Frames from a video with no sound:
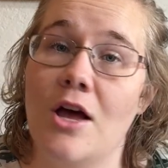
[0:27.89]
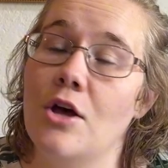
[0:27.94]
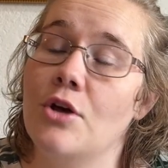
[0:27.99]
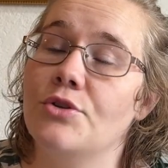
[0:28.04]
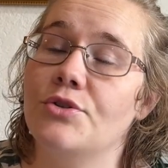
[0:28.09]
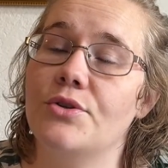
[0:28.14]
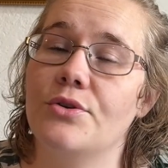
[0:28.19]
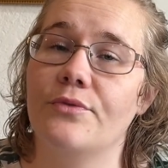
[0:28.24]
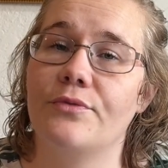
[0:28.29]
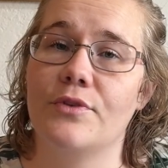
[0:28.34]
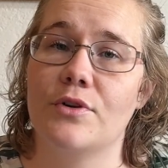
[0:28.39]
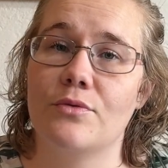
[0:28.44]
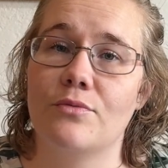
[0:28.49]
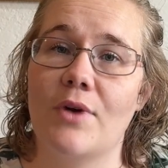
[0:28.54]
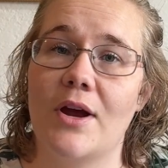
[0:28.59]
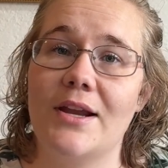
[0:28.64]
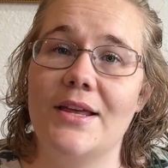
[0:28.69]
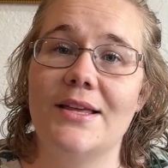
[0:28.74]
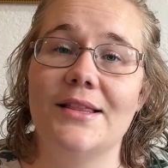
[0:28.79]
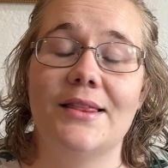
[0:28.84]
So if you're
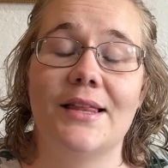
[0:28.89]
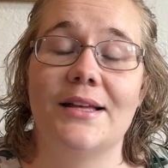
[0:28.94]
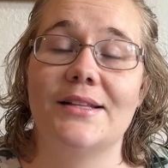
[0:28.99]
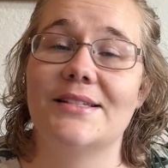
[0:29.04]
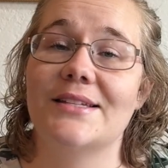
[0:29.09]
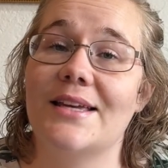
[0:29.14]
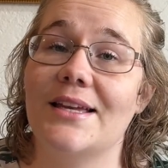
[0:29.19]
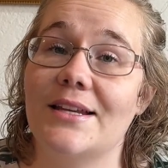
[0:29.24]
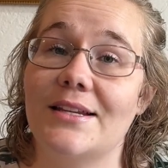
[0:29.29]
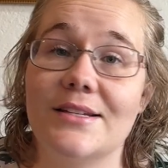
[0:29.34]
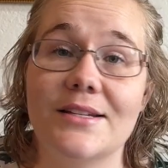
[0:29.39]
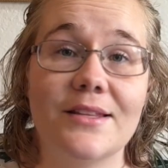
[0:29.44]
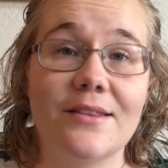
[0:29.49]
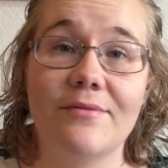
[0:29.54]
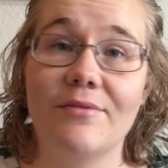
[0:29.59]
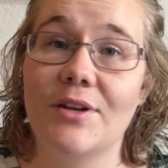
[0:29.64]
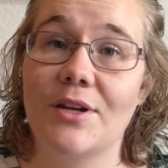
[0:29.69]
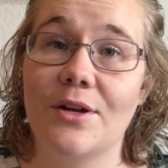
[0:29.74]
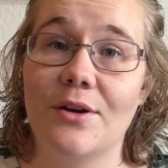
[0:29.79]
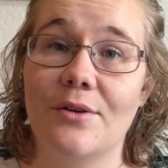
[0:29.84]
ready, let's get into the
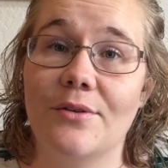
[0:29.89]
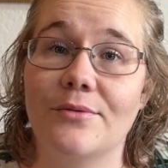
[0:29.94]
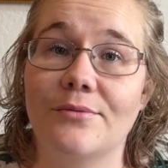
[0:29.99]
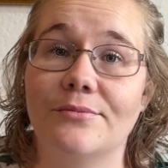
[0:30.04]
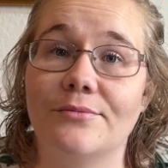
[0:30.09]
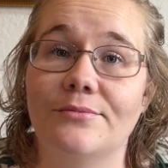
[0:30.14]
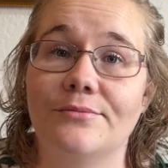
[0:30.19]
video.